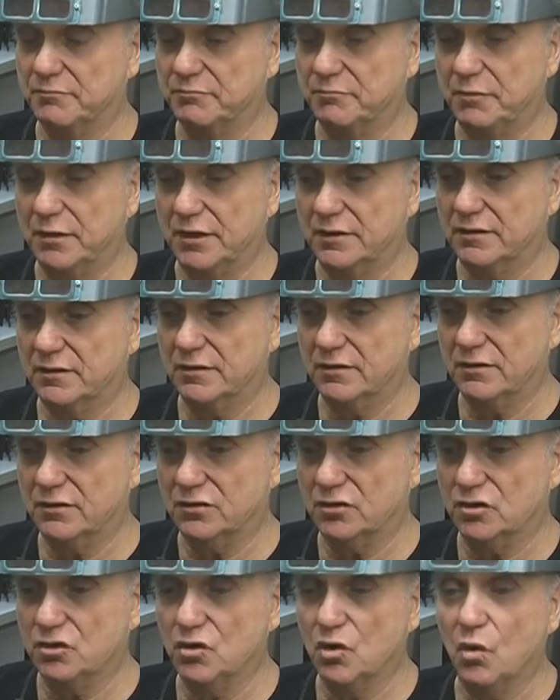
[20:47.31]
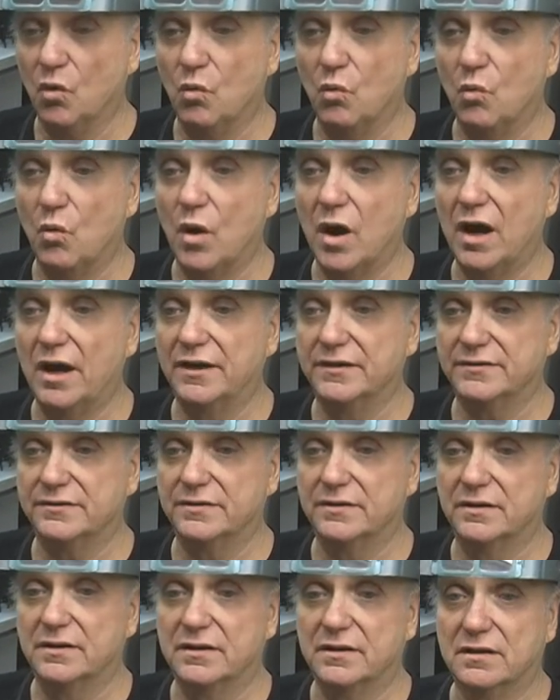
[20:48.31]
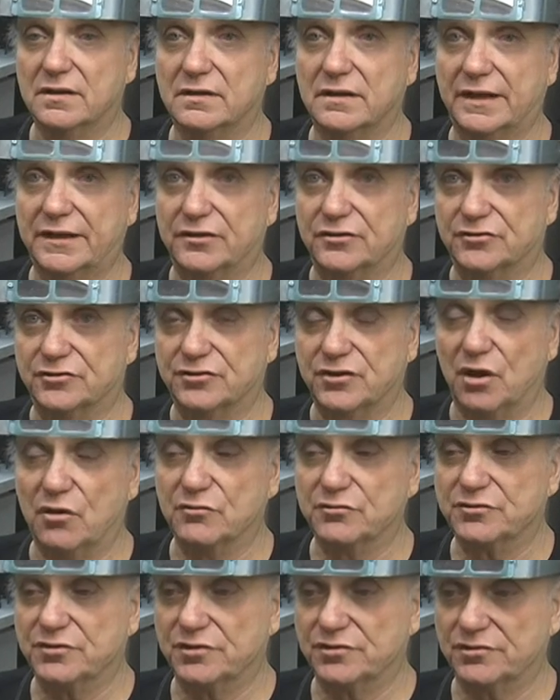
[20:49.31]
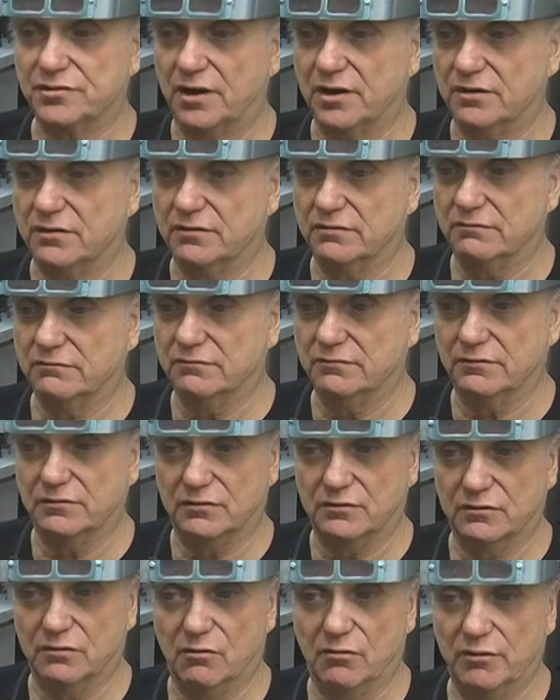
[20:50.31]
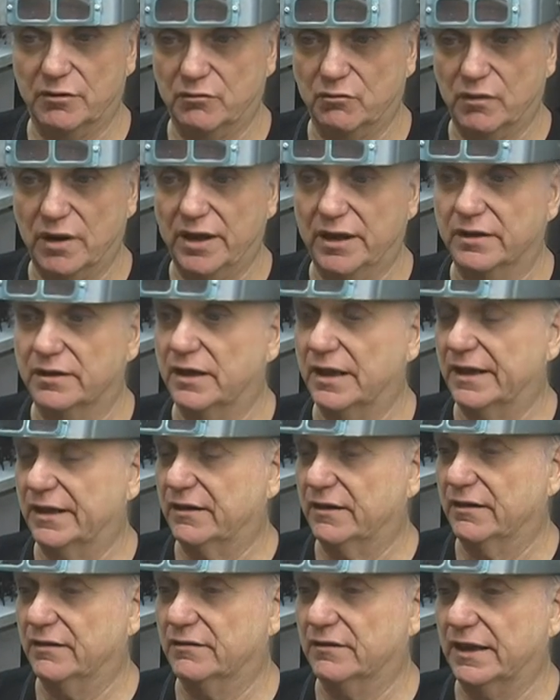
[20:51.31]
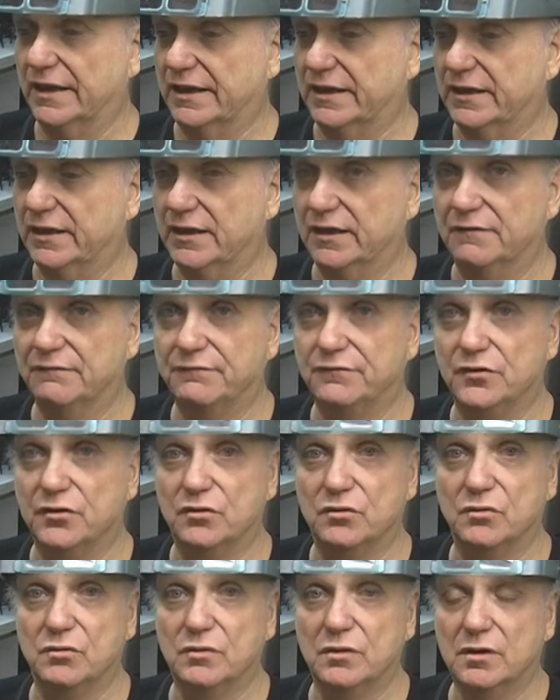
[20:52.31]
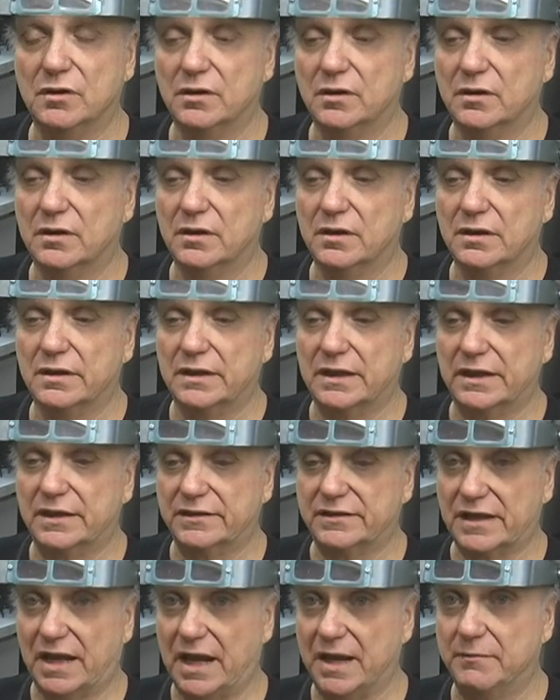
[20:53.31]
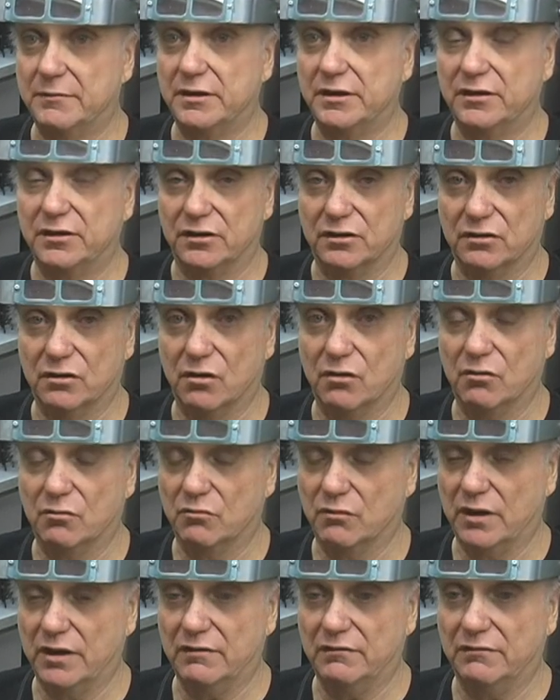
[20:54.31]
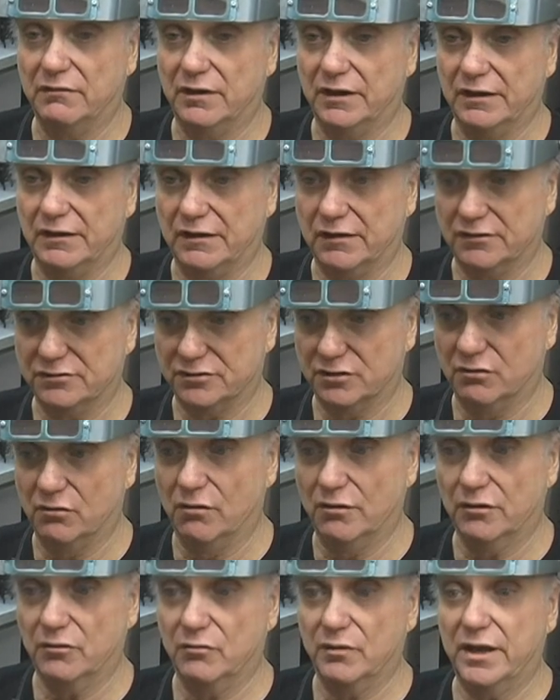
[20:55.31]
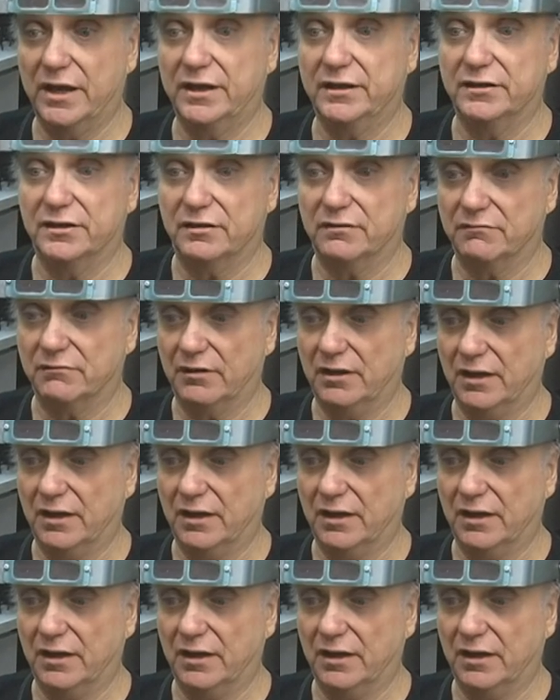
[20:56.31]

but you don't want like your stones to start glowing red. Like if you get a diamond and glow red, and it's glowing red, and you